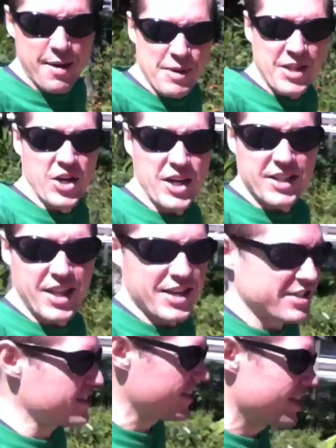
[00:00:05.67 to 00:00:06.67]
I mean, look at
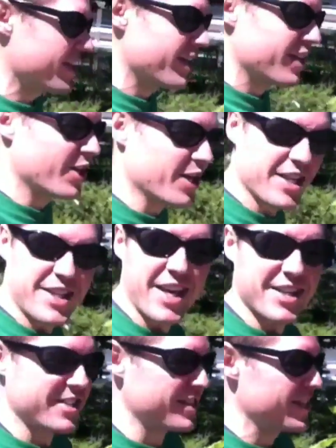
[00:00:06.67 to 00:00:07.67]
this. Look at
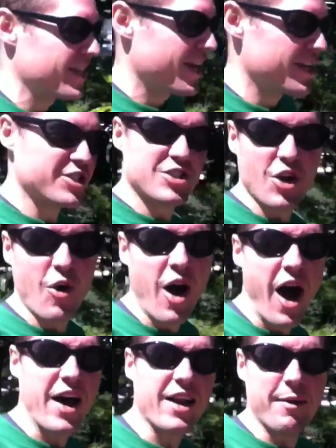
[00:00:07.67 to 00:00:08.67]
this. It's so
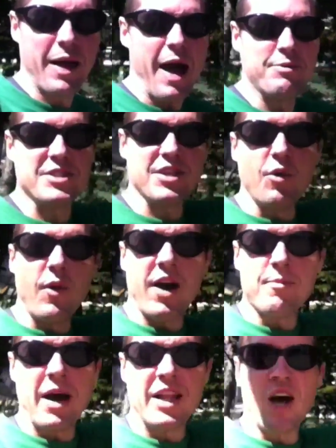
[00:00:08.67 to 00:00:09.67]
hot. I'm still
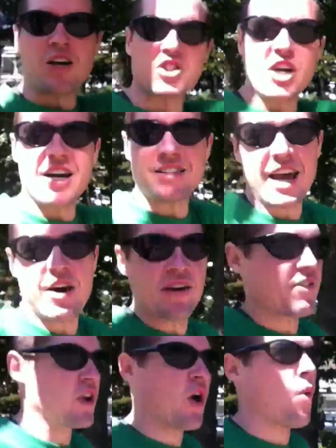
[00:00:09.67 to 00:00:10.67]
wearing my long johns. I don't
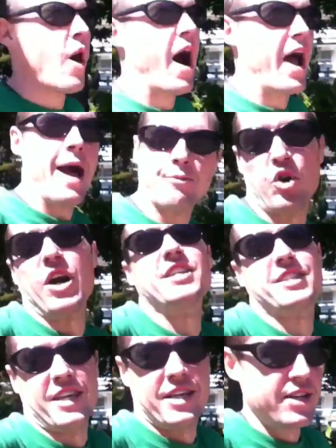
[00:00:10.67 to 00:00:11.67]
even know why. I'm
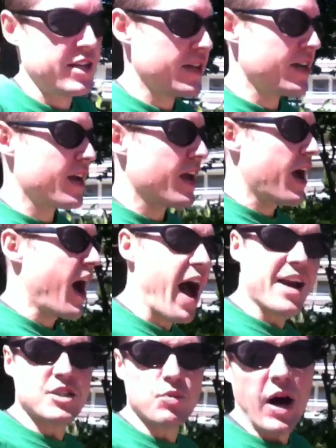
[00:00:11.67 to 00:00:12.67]
crazy.
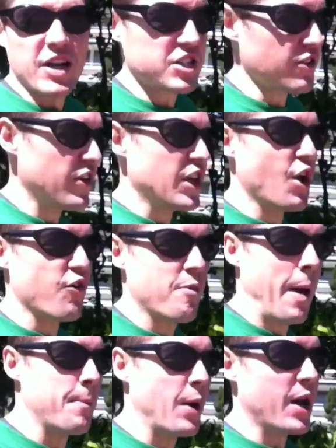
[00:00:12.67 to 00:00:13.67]
I just watched a video
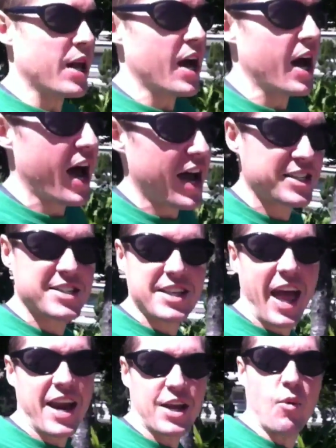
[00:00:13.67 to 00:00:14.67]
from my buddy
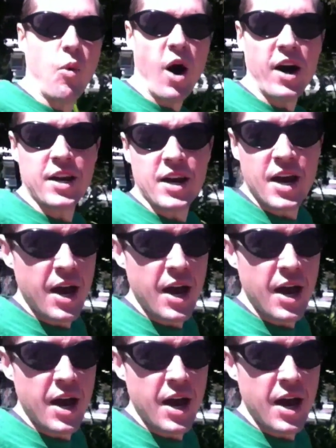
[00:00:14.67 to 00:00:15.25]
Ecstatic One.